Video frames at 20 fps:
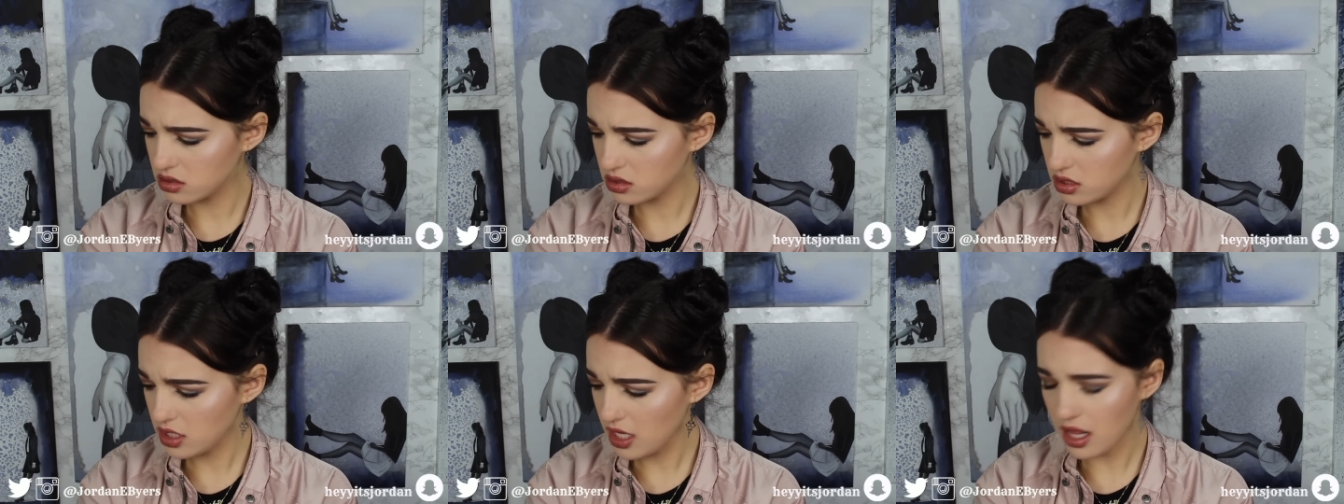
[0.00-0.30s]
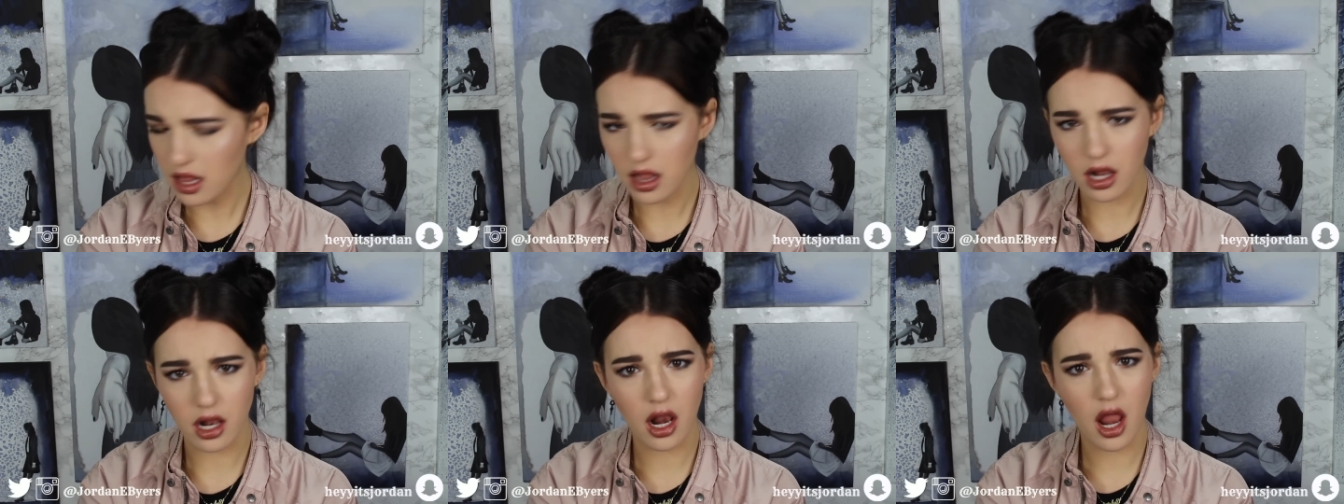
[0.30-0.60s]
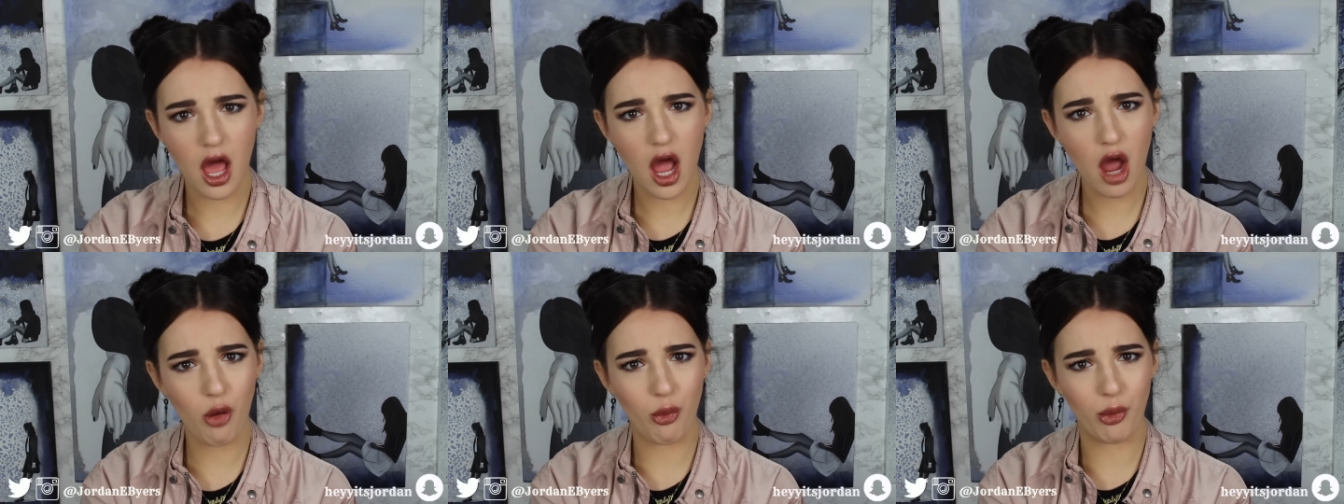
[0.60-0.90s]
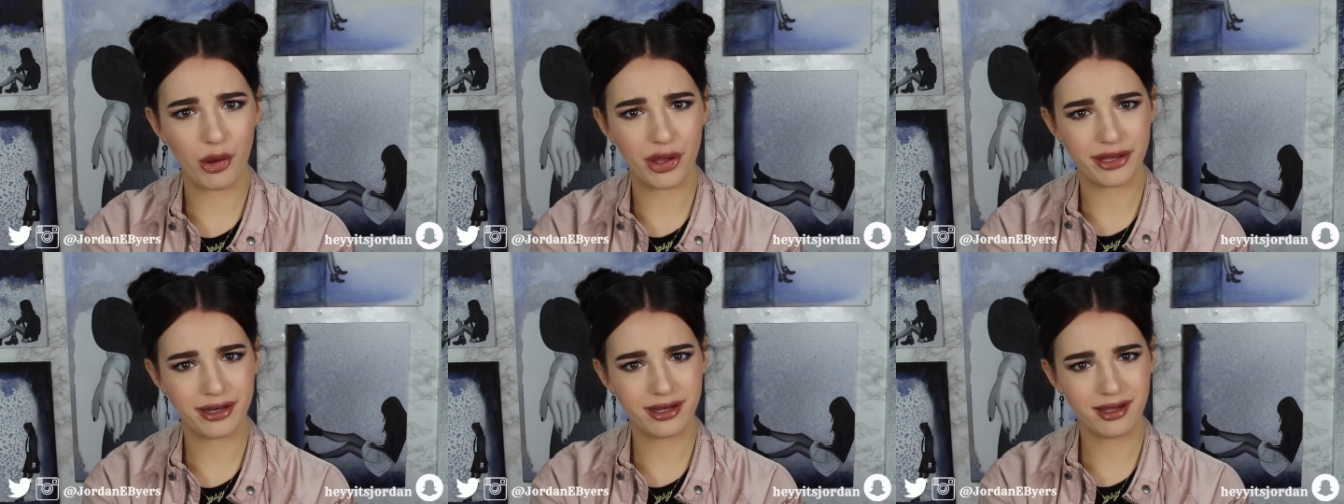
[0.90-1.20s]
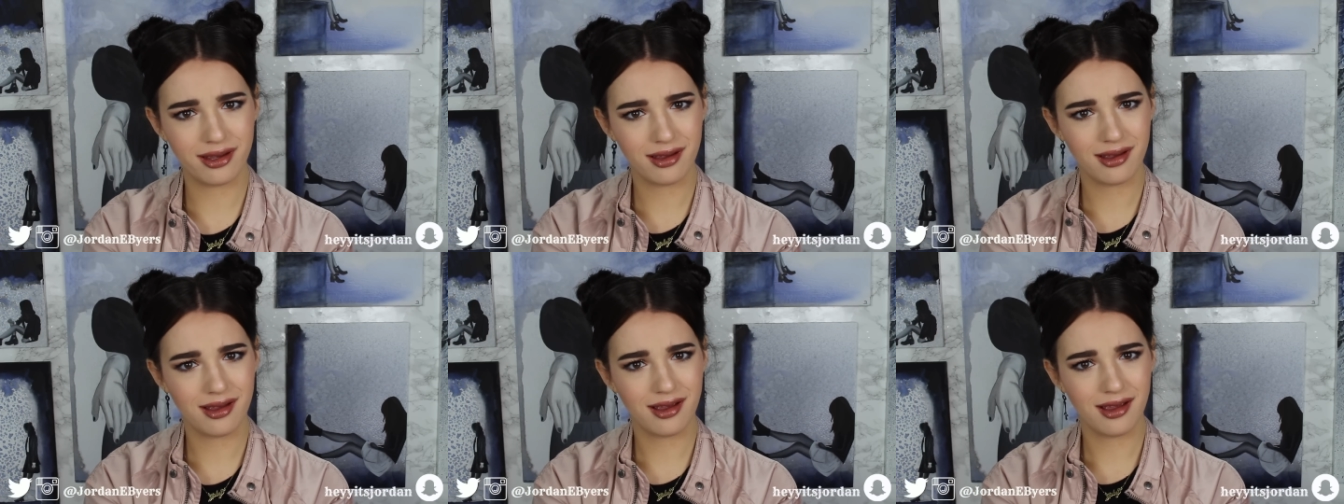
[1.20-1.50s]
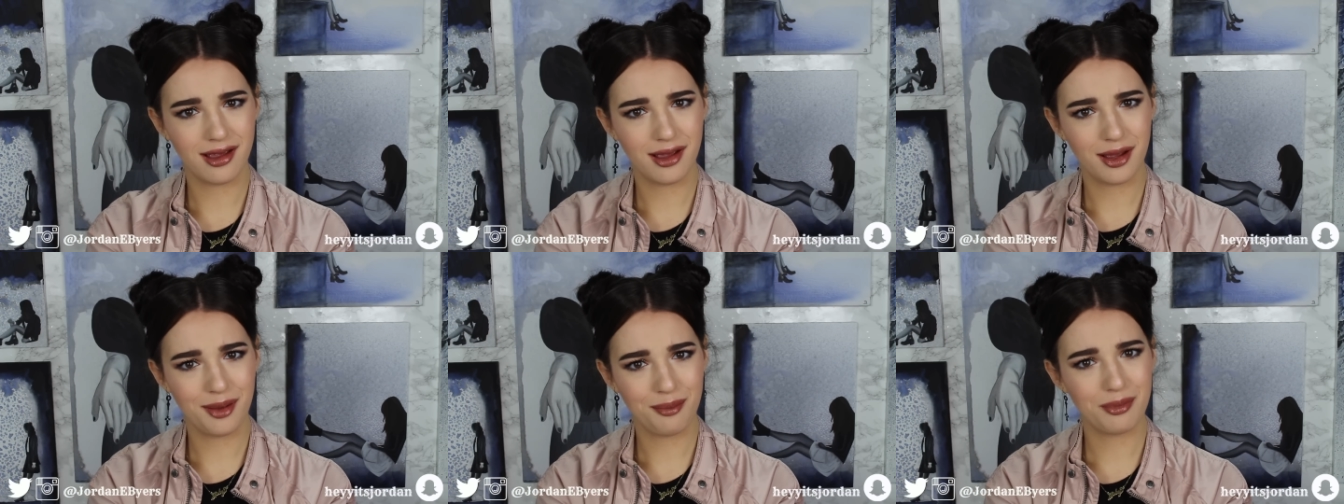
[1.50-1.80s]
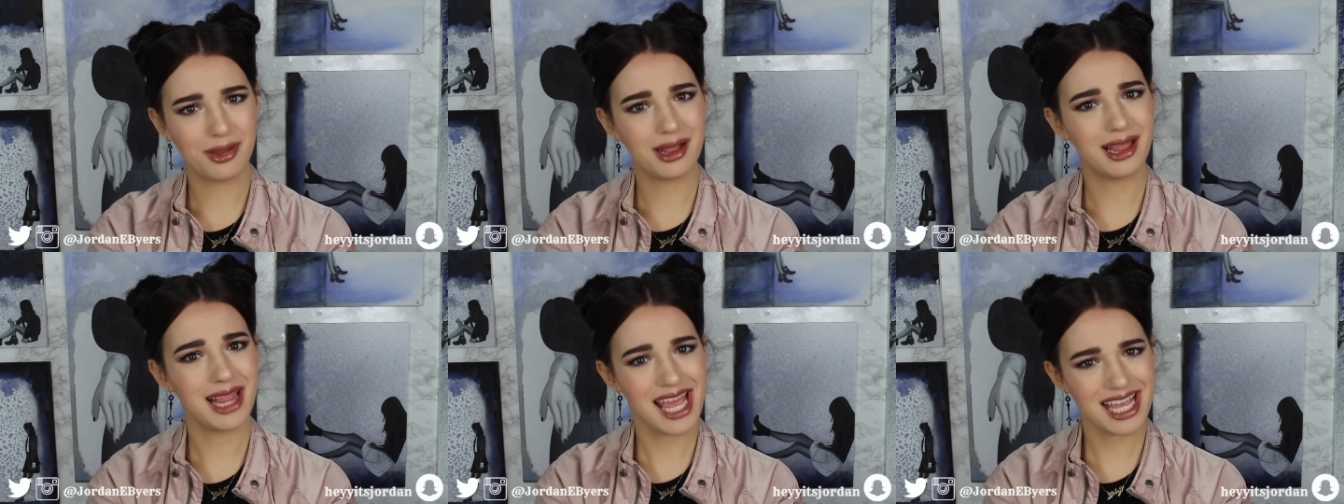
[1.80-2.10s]
Dear Lord,
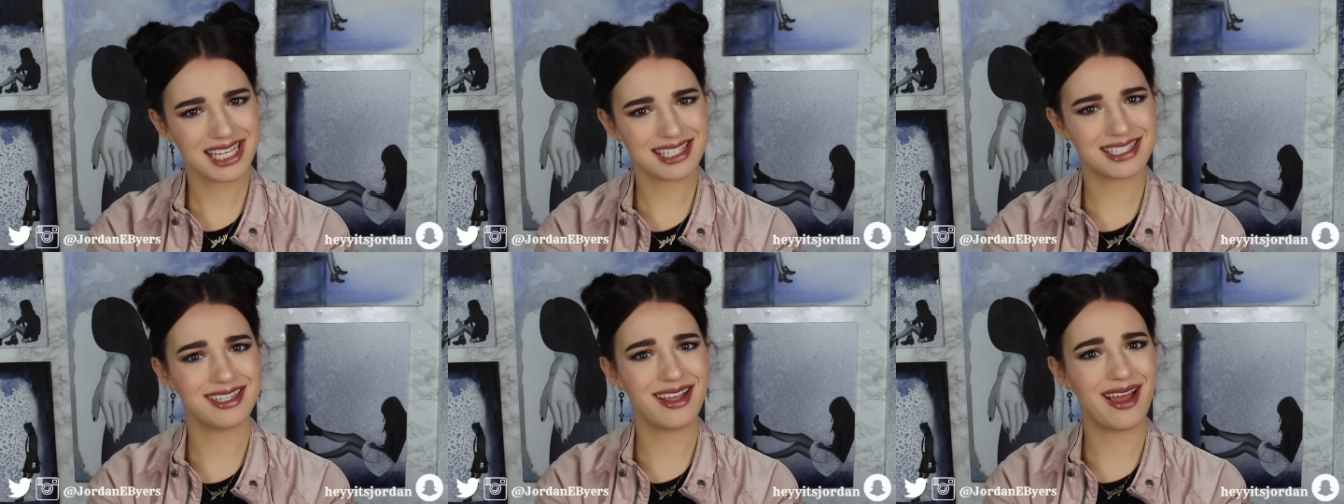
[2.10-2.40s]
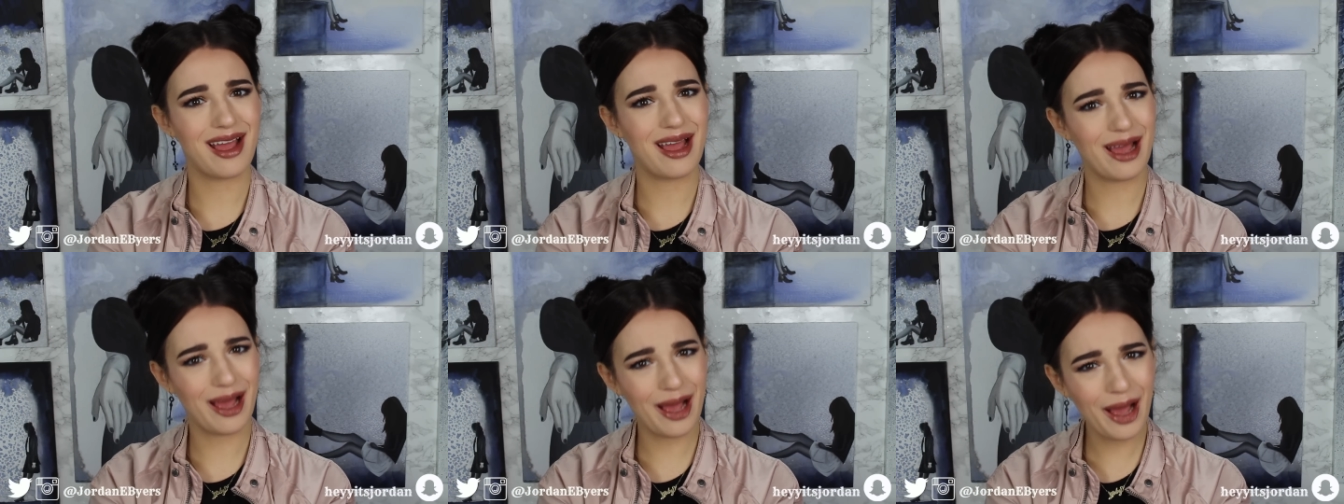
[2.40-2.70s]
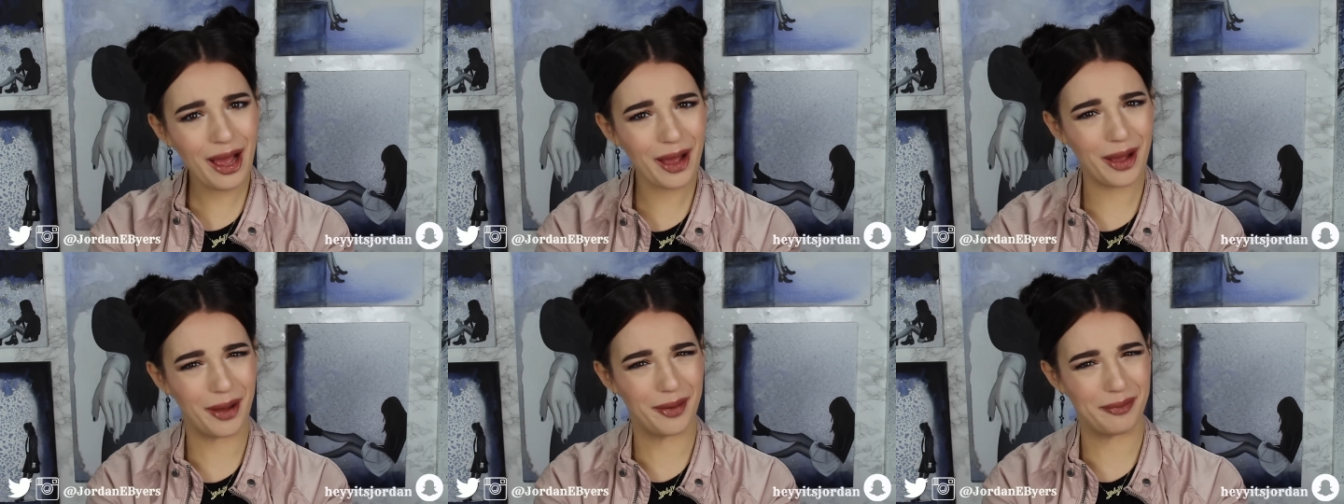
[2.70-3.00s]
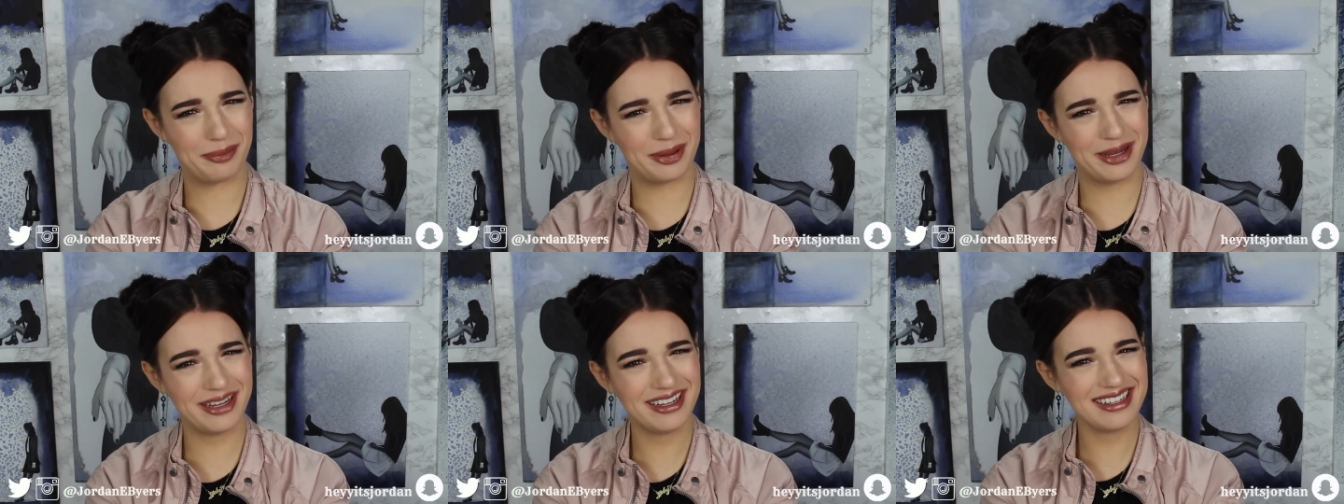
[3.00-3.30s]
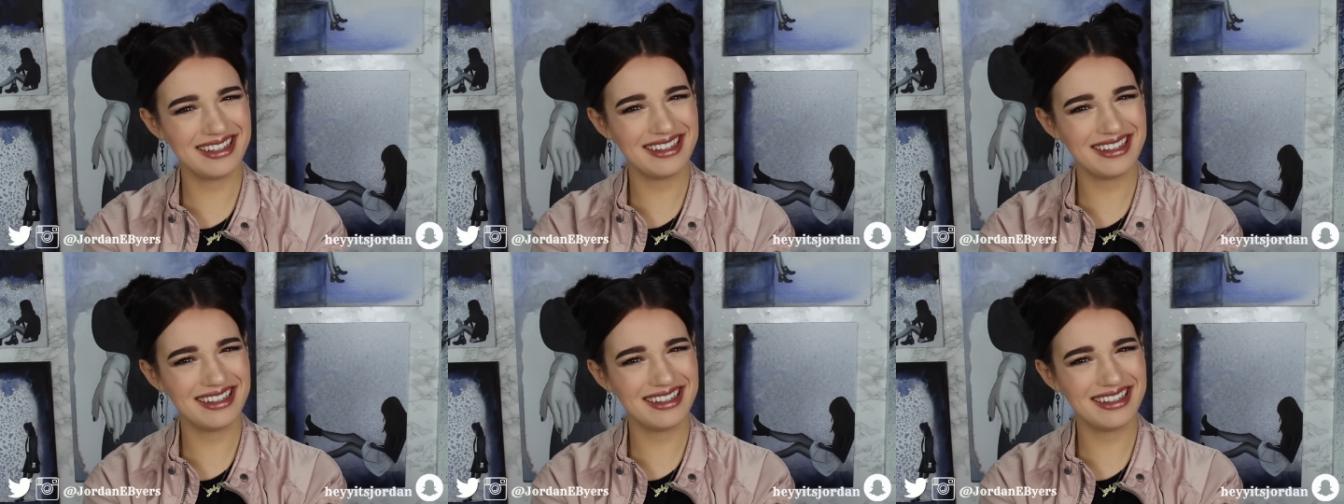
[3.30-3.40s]
bless up.